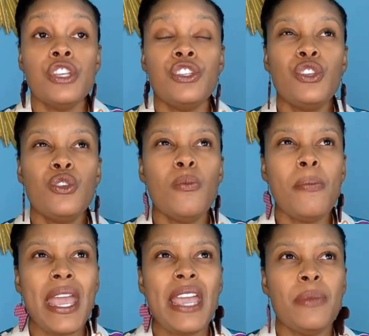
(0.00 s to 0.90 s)
you
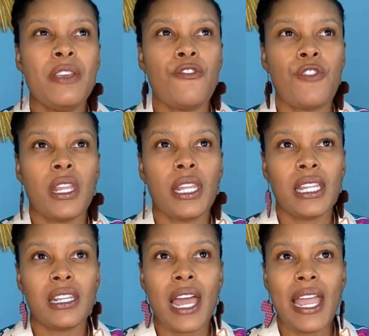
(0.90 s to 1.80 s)
may be
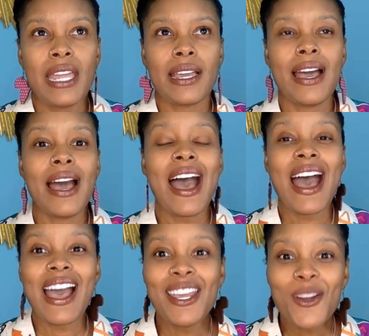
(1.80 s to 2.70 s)
feeling like,
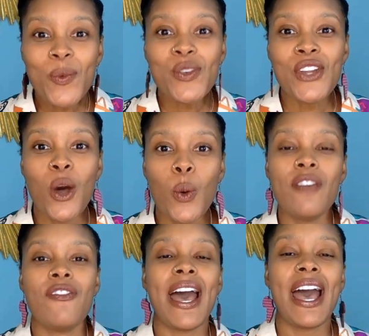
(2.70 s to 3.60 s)
I don't know
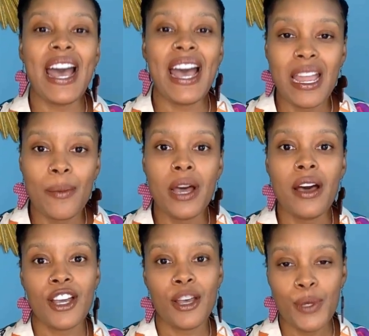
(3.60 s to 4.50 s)
if I'm
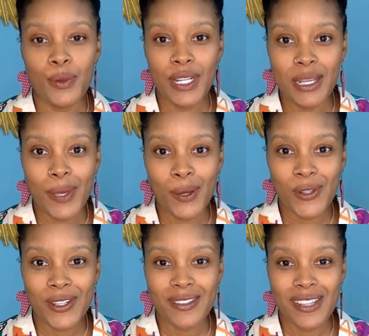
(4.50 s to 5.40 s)
a community
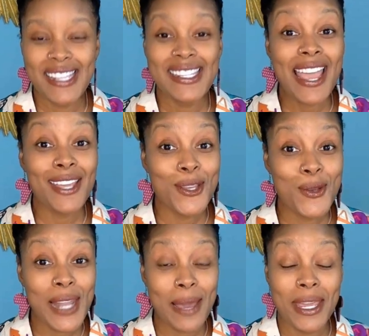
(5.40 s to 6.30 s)
builder. Is that
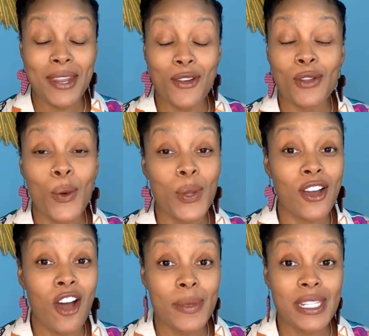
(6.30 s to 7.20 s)
you? Let me know in
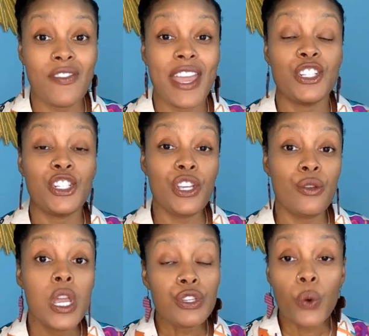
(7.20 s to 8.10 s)
the comments if that's
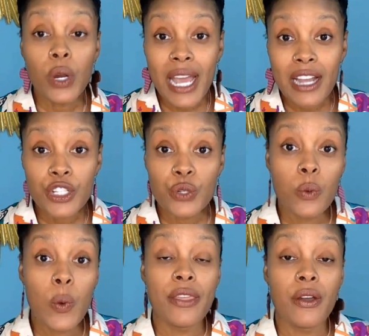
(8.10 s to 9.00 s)
you. You're not
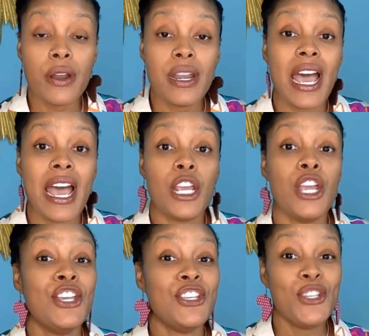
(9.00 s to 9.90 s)
sure whether or not
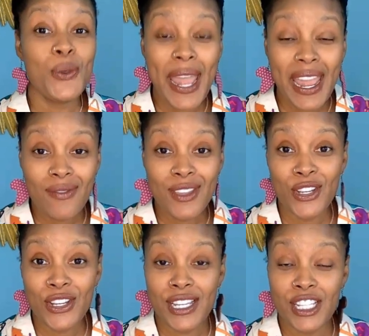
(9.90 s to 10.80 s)
you have the
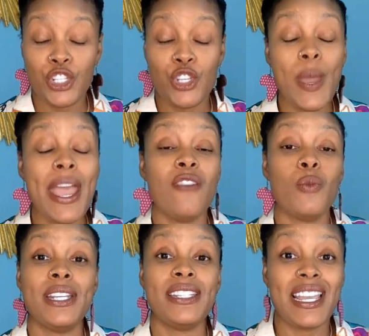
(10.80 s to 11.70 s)
goods, you
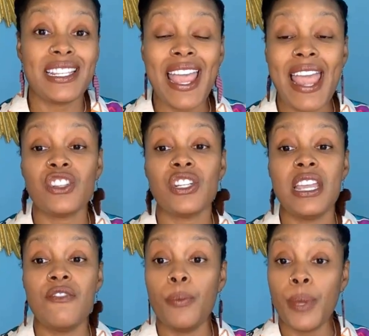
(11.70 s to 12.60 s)
have what it takes to actually
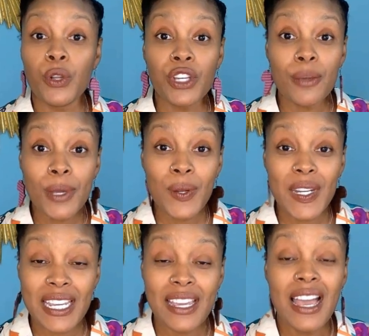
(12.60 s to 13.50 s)
even build a
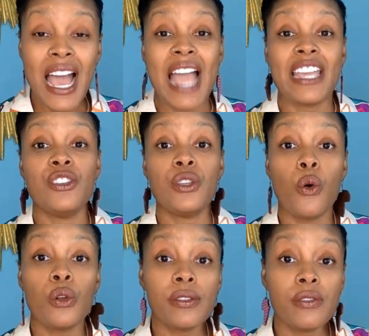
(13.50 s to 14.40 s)
community. I can
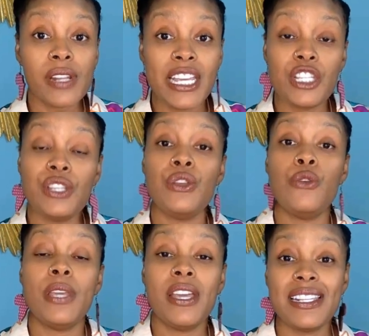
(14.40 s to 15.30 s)
totally relate to
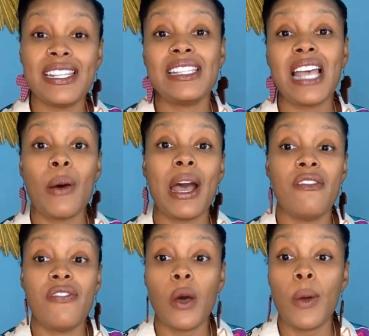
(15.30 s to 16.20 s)
you because that's how
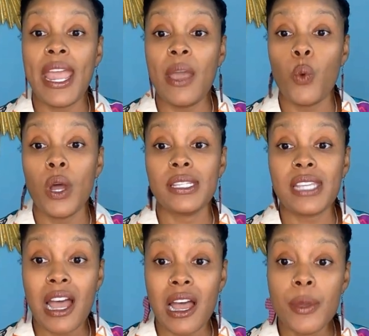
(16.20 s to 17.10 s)
I felt at one
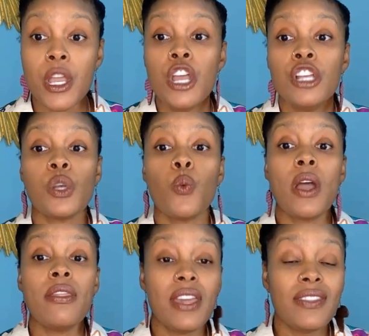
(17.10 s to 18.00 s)
time. So,
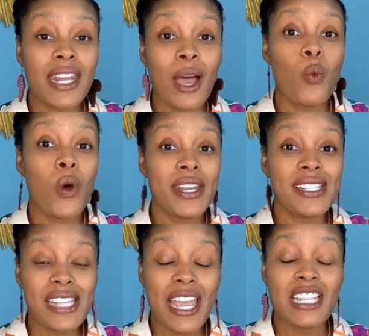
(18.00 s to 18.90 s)
one thing that I want
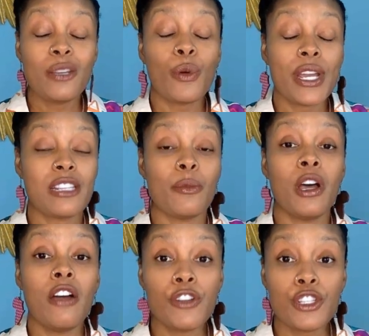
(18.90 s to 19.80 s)
to say to bring some
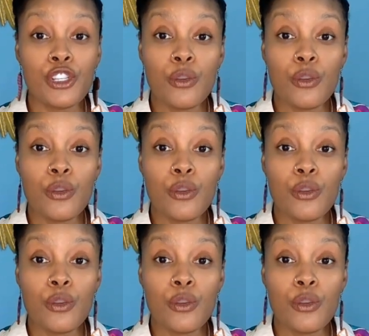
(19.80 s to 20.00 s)
comfort